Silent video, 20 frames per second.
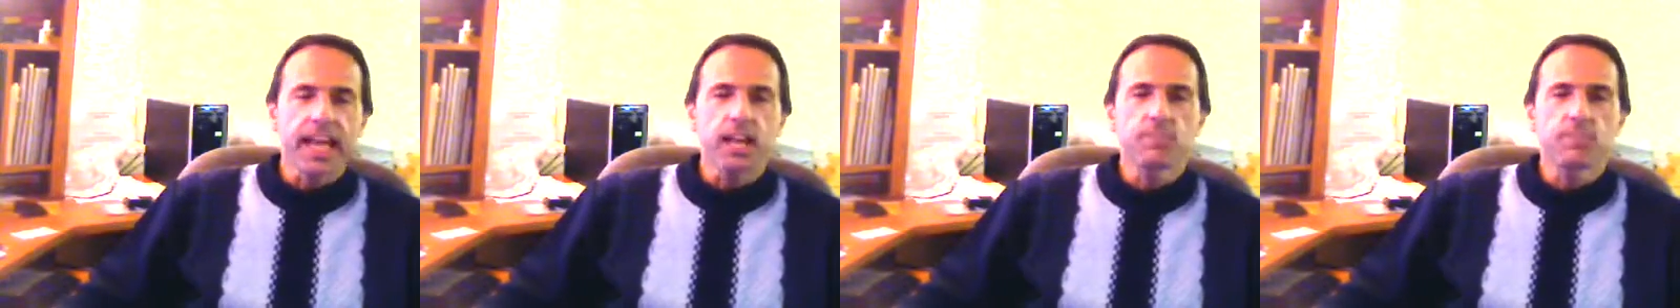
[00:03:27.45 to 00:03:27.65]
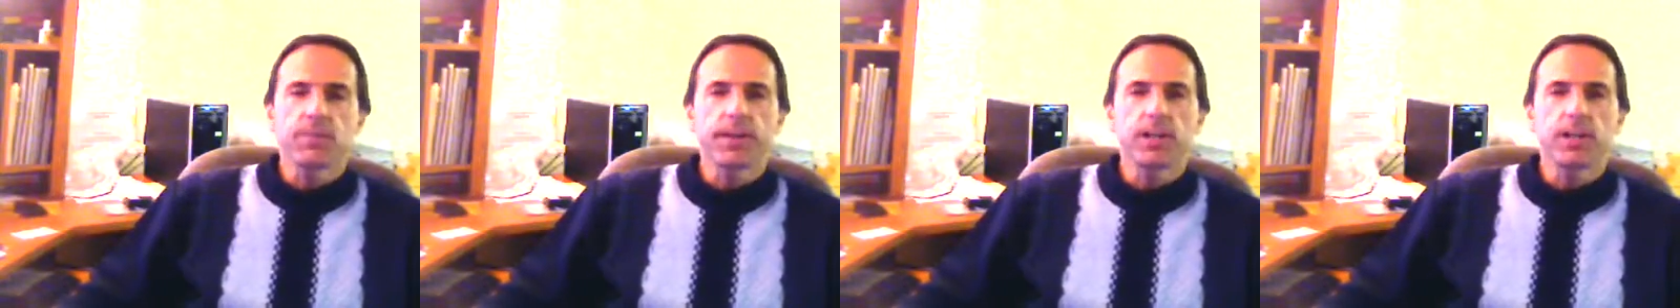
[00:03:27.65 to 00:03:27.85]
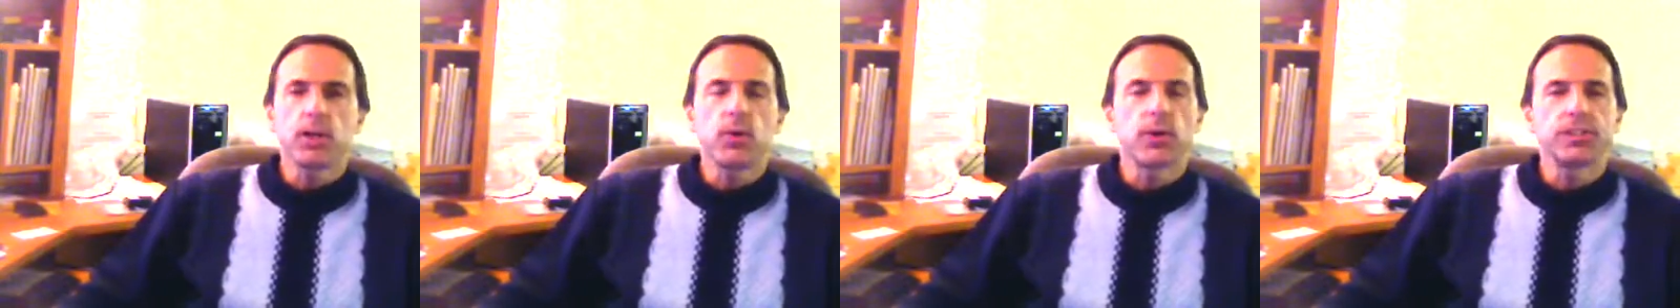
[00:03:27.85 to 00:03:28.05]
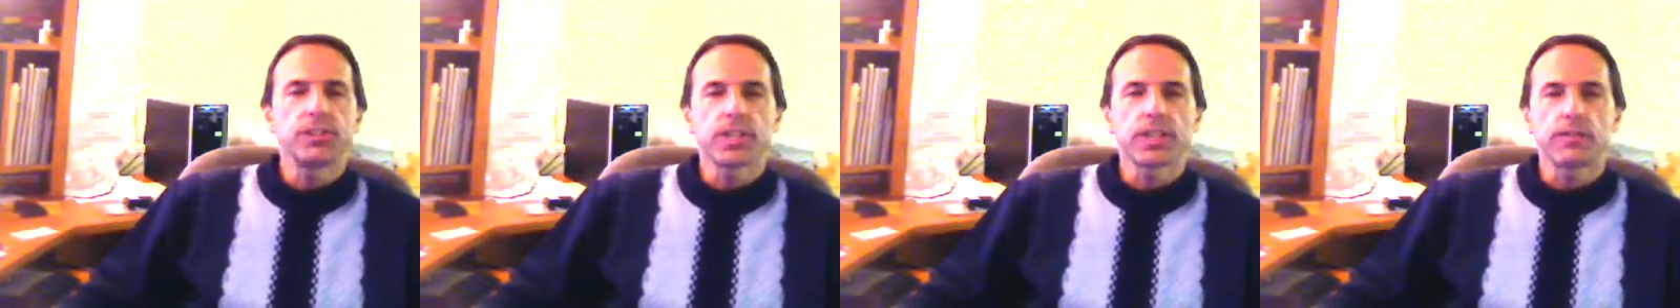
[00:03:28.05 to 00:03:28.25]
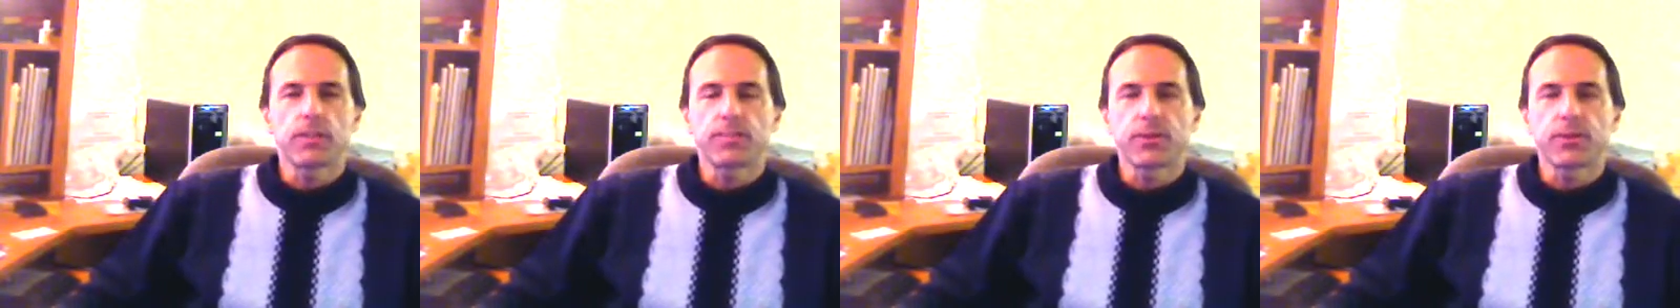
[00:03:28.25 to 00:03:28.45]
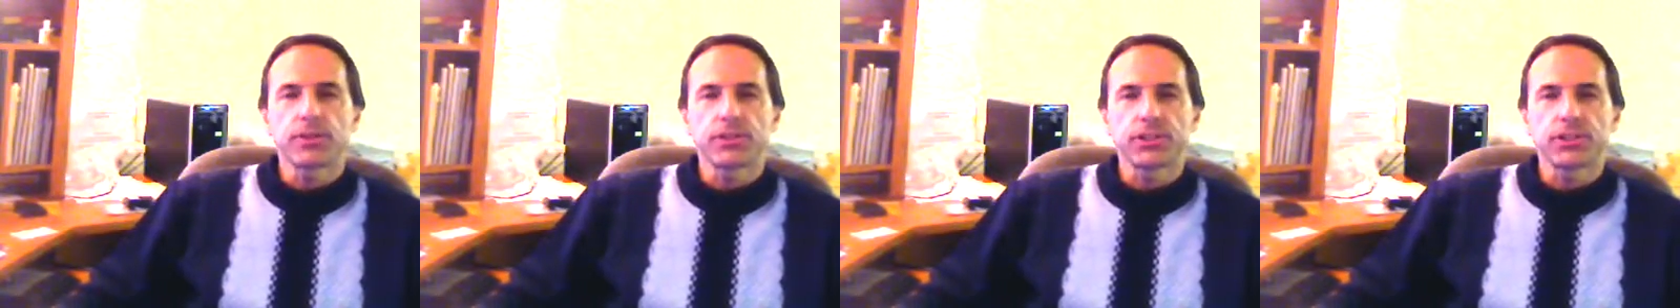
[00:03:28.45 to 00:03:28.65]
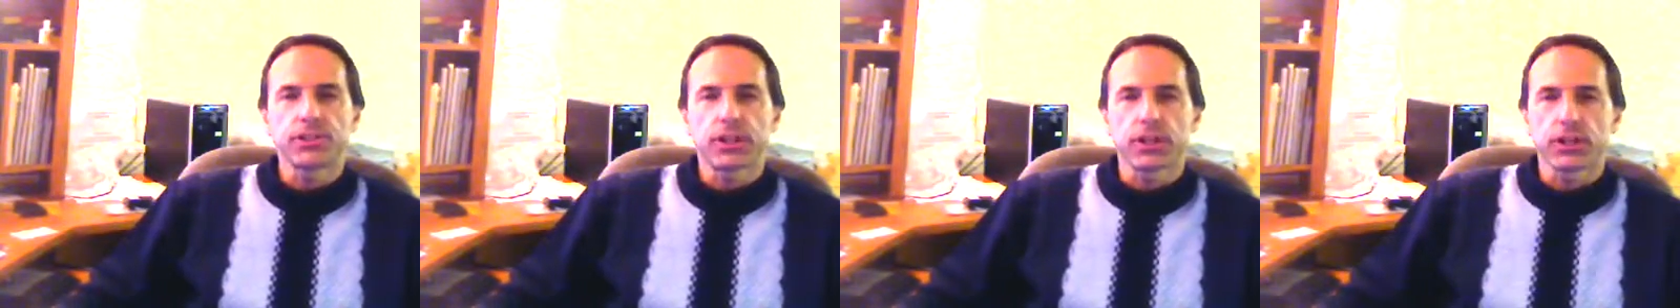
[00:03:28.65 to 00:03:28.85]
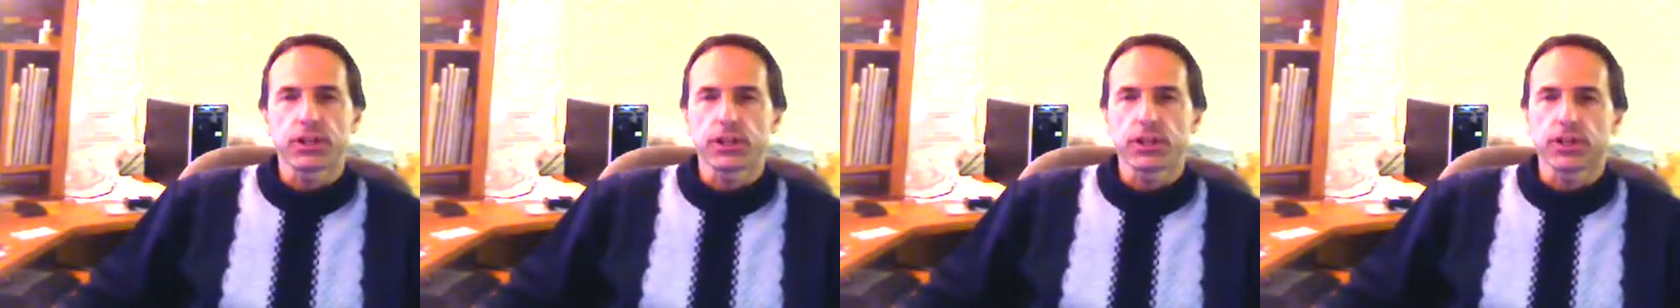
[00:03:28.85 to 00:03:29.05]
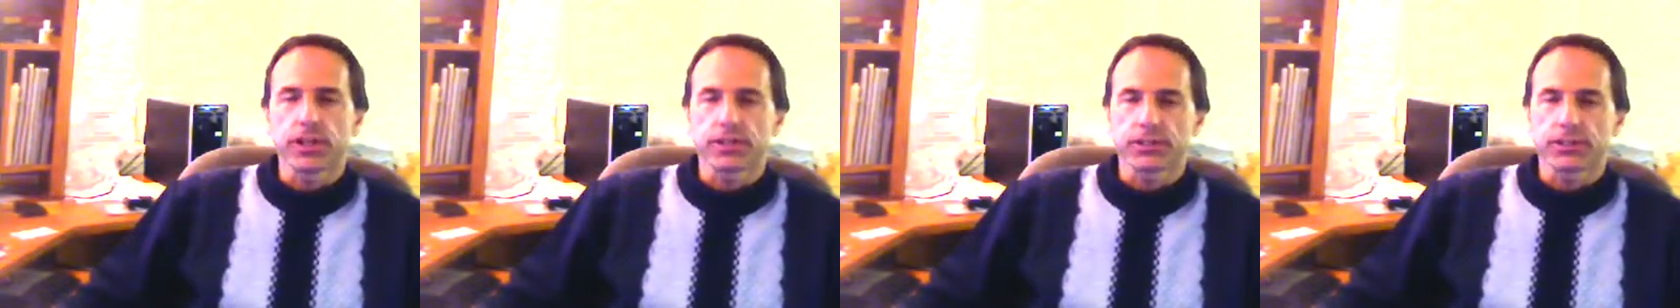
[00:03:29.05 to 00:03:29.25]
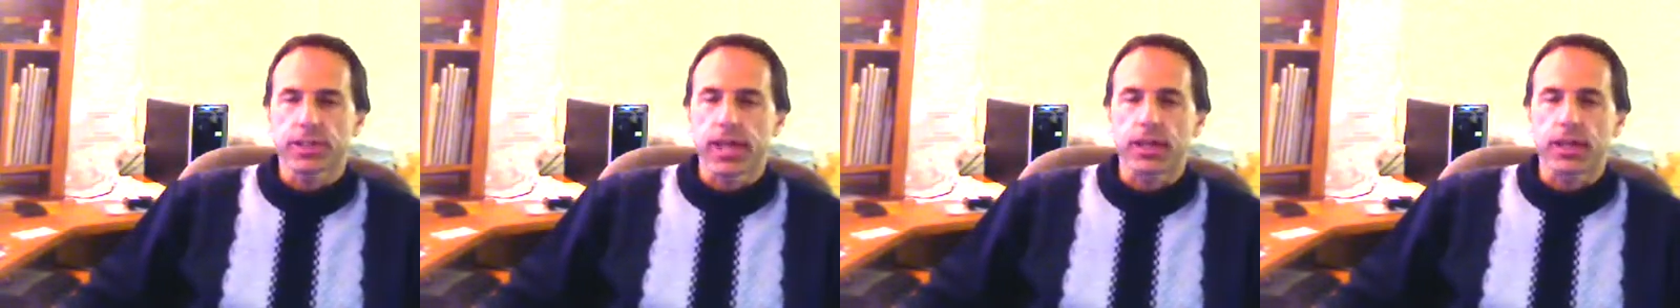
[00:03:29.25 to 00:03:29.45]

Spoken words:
Anybody who has ever purchased our units